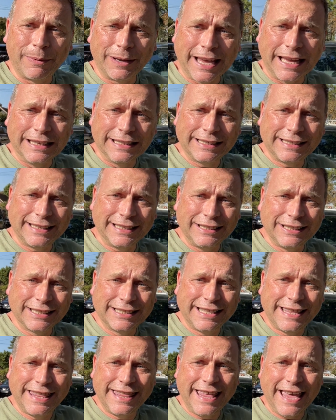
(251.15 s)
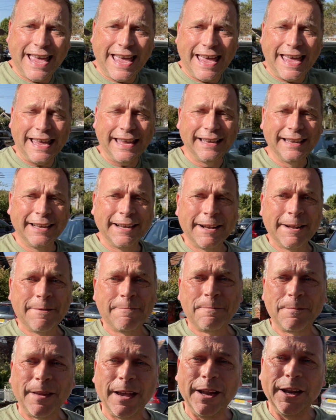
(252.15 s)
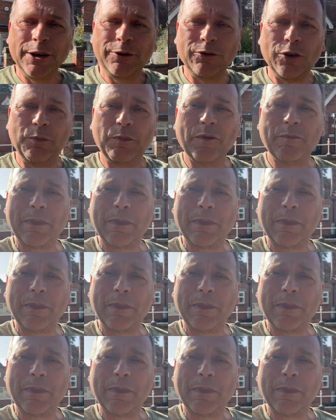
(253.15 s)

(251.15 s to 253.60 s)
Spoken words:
against, just there, and the group of